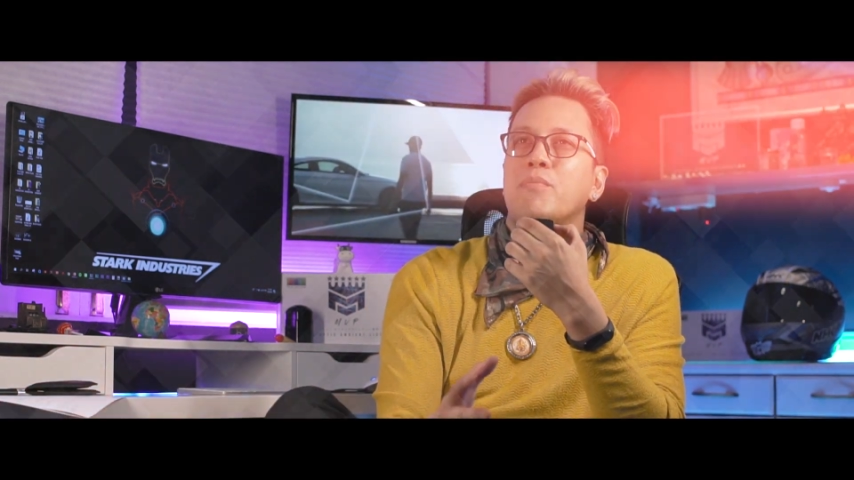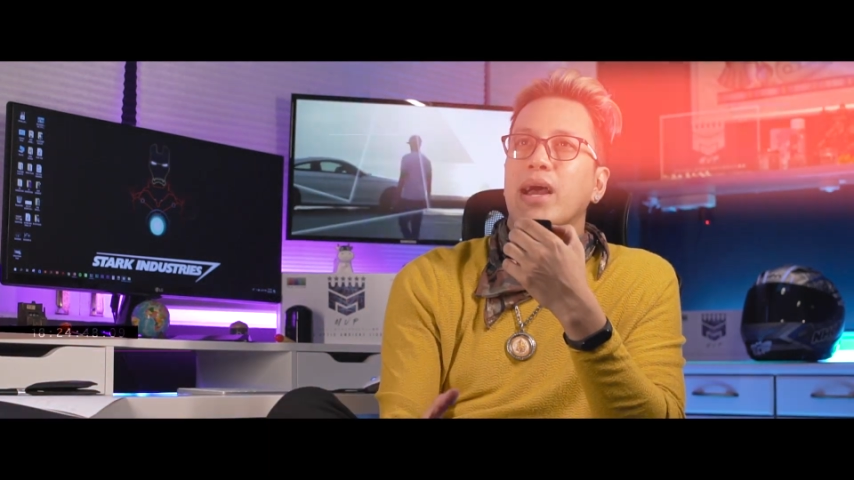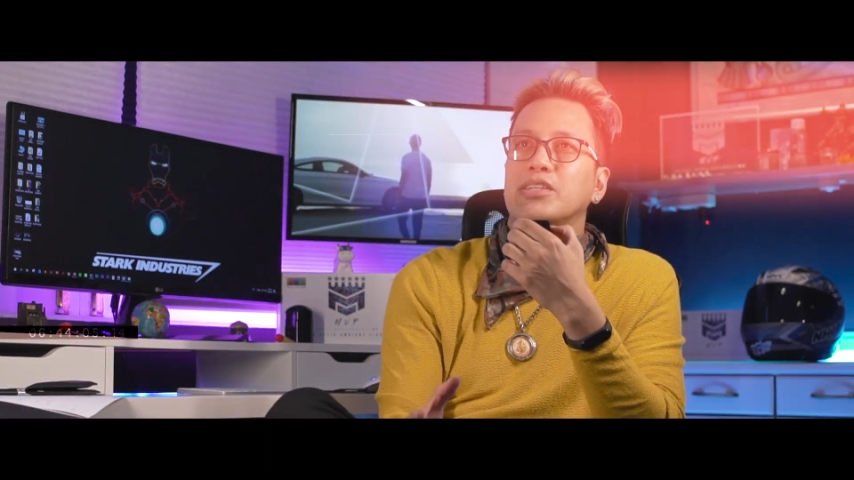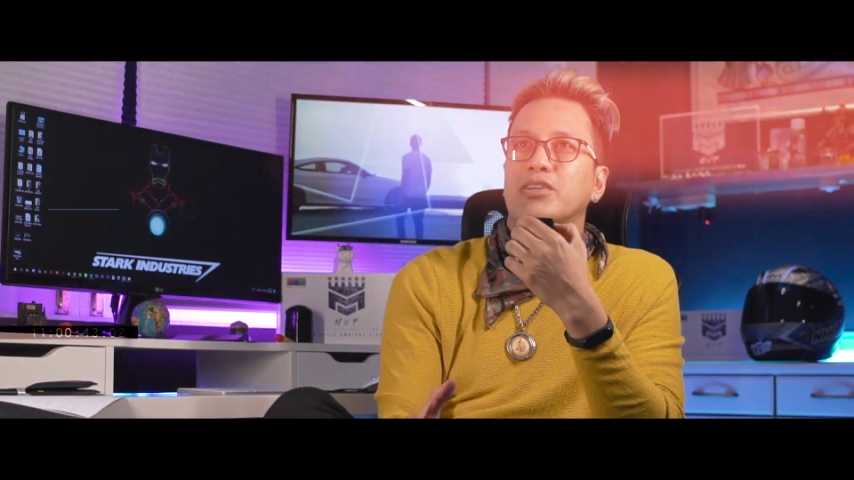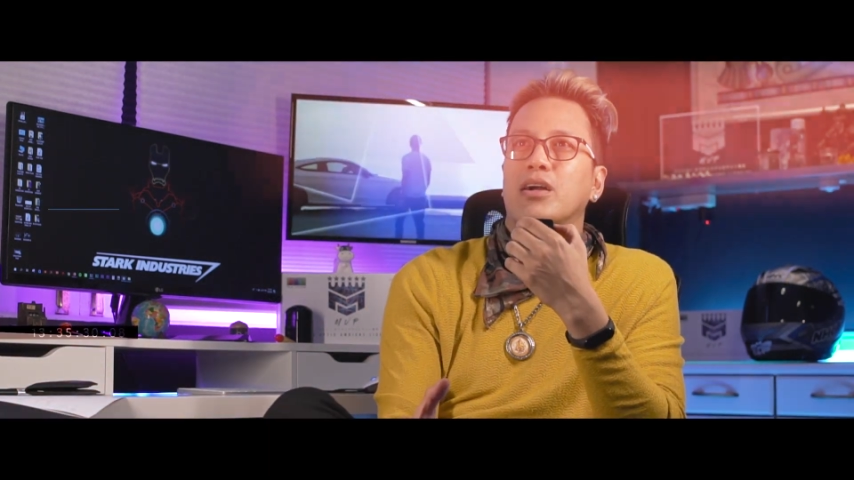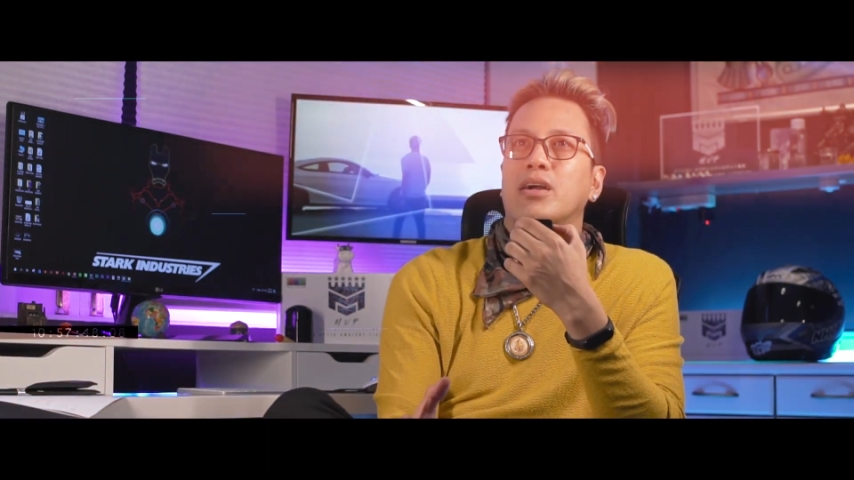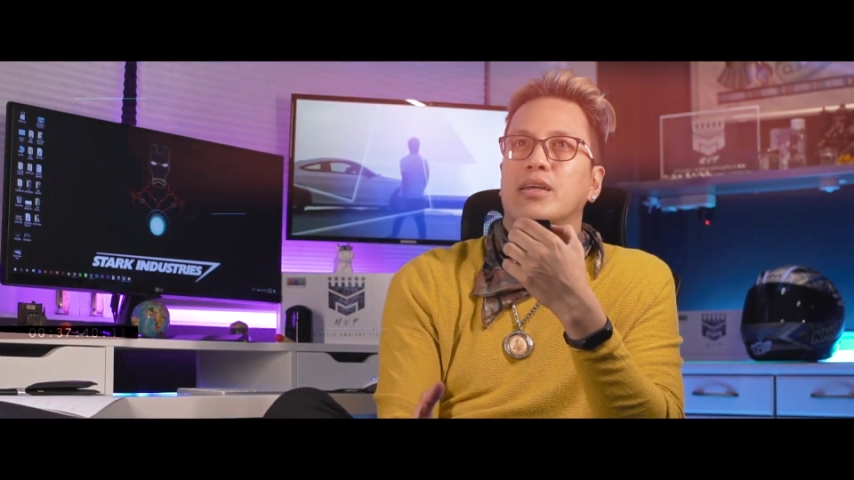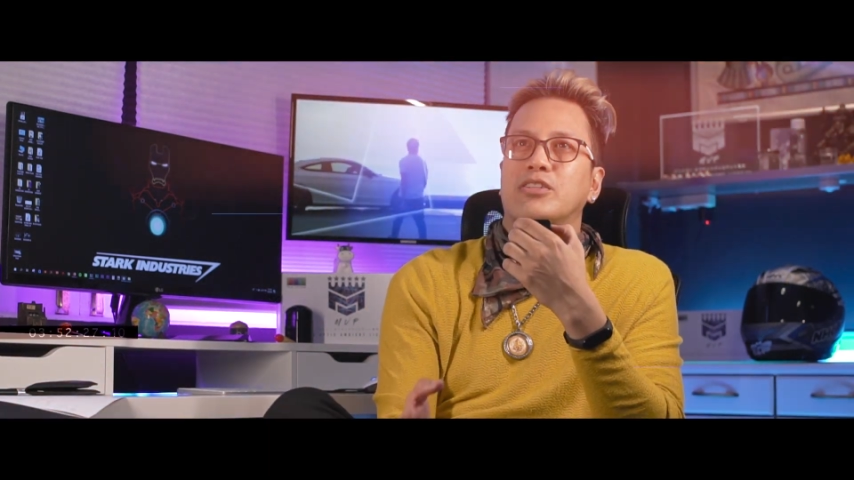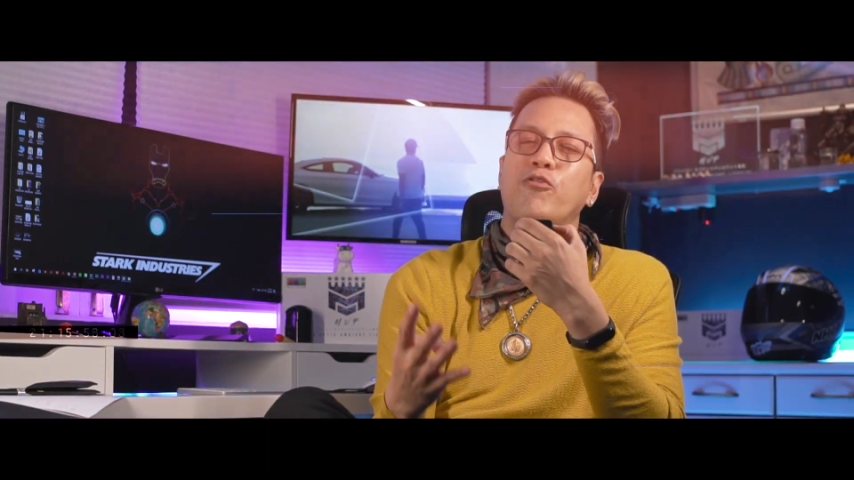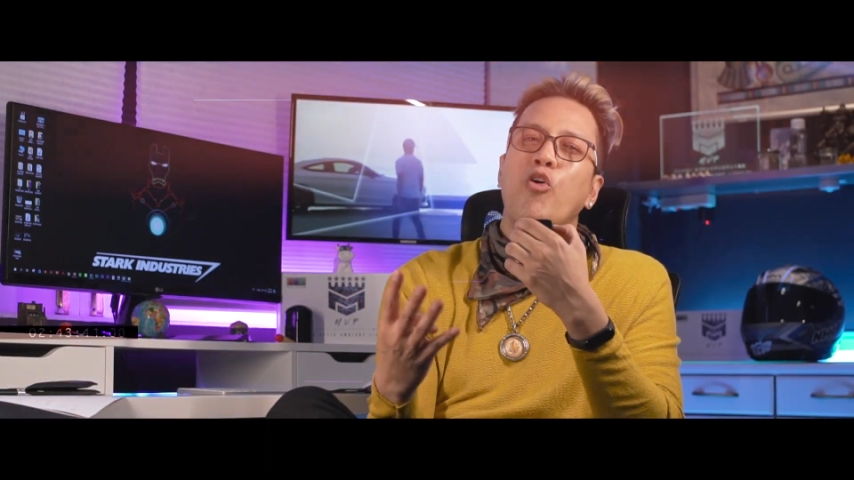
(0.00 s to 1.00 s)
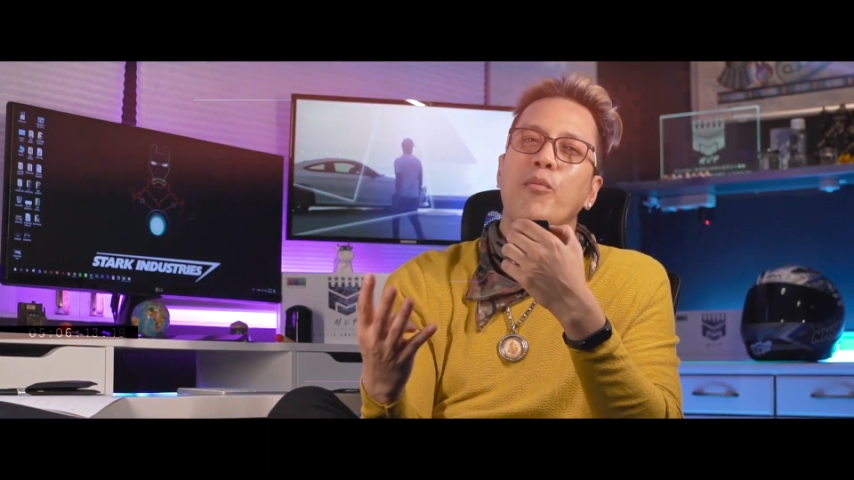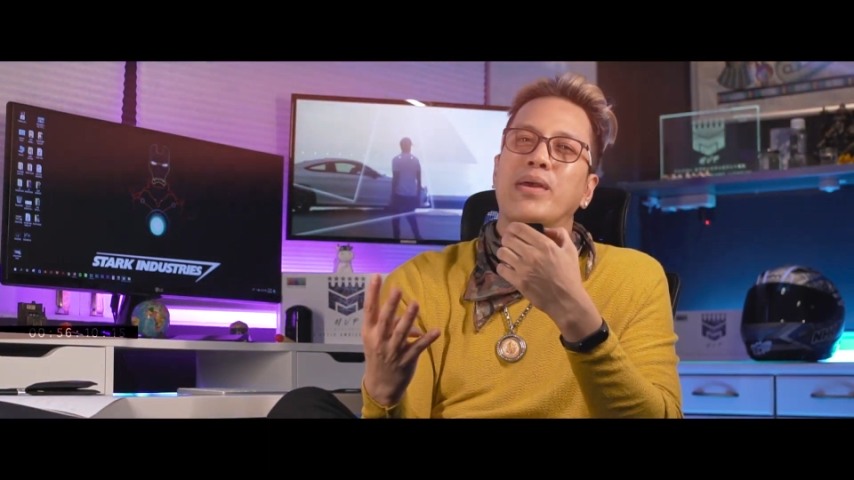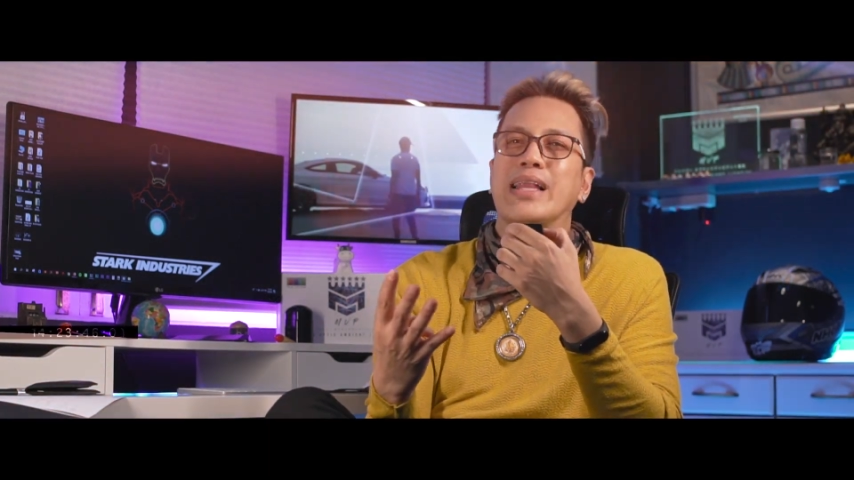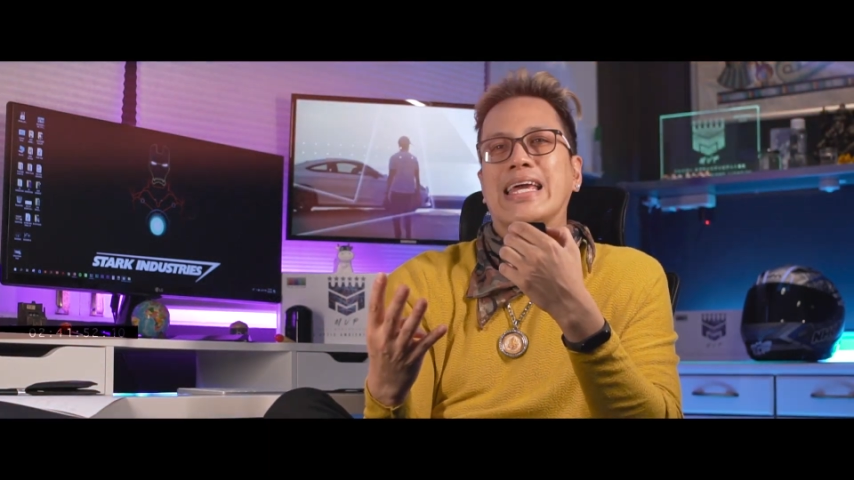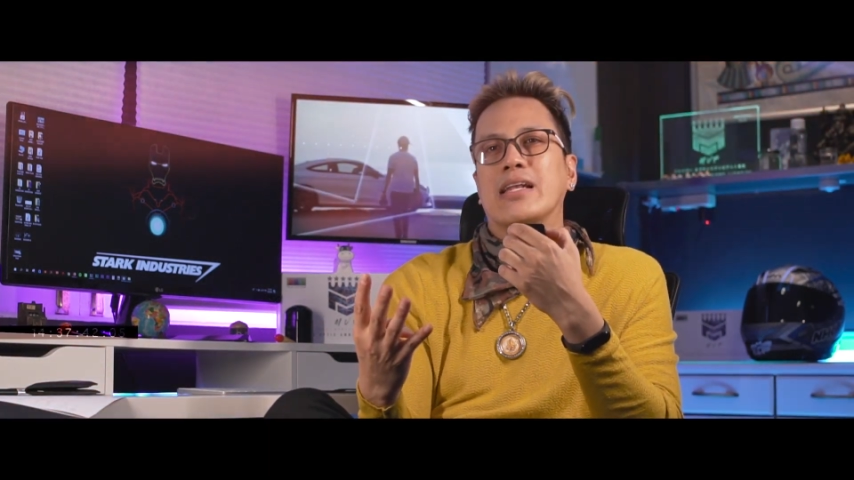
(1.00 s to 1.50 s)
MyStar. It's $4
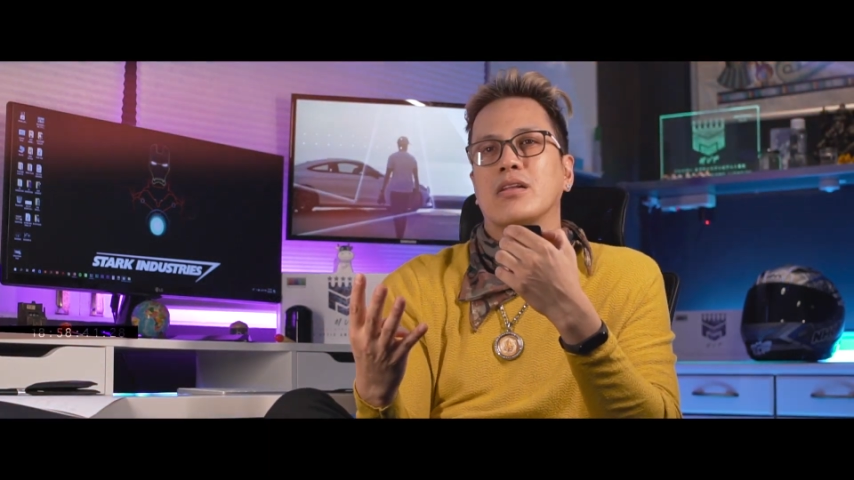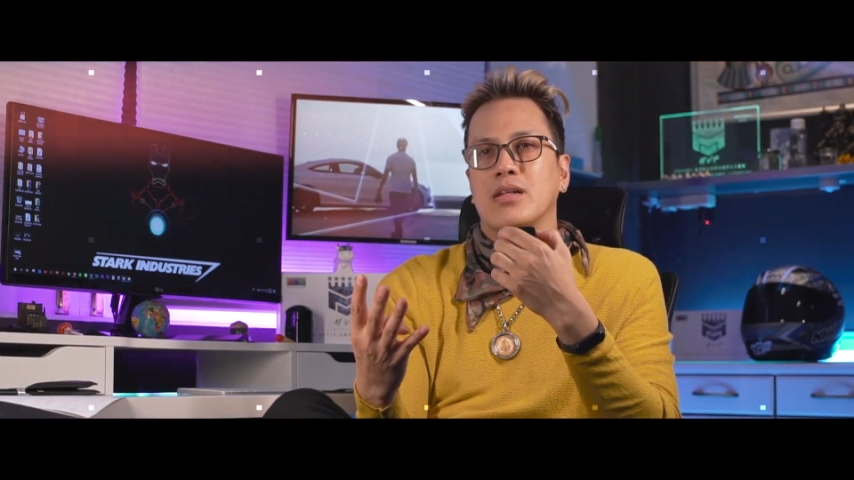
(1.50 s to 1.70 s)
million.